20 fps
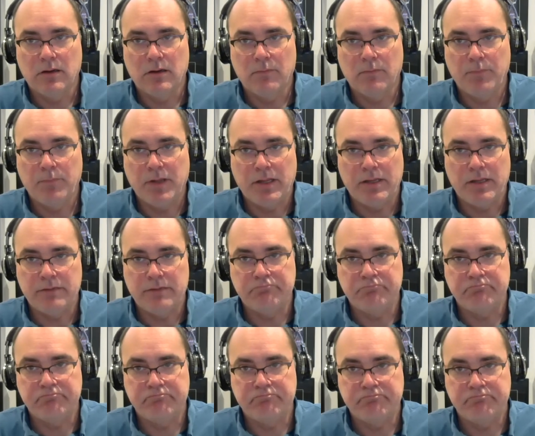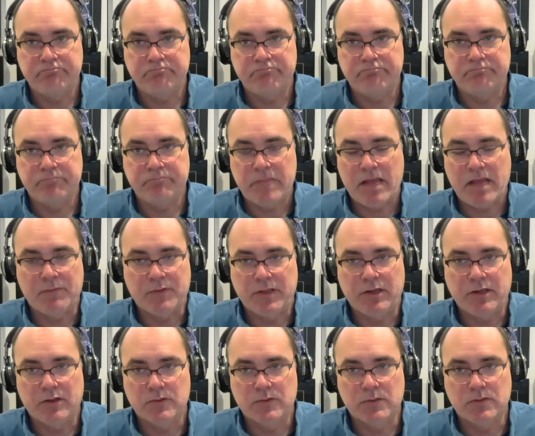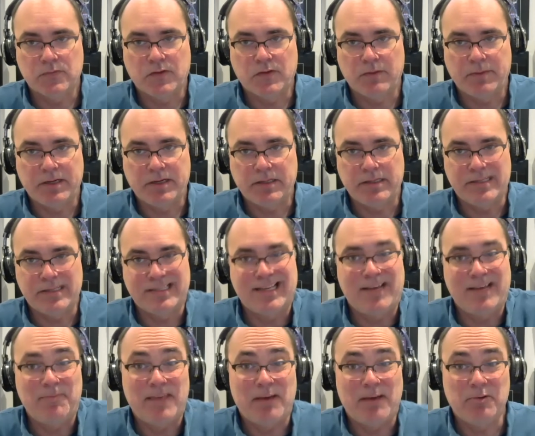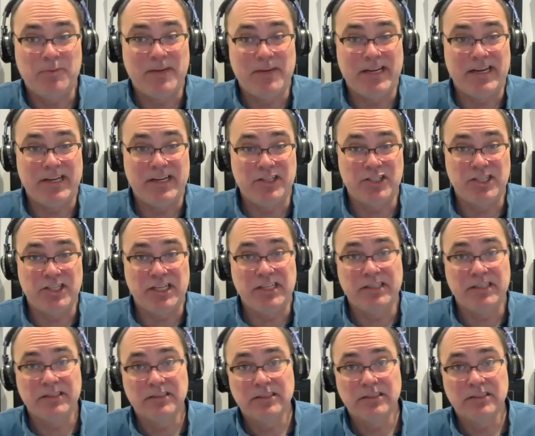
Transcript: but everything else was fundamentally the same. That would be an HD.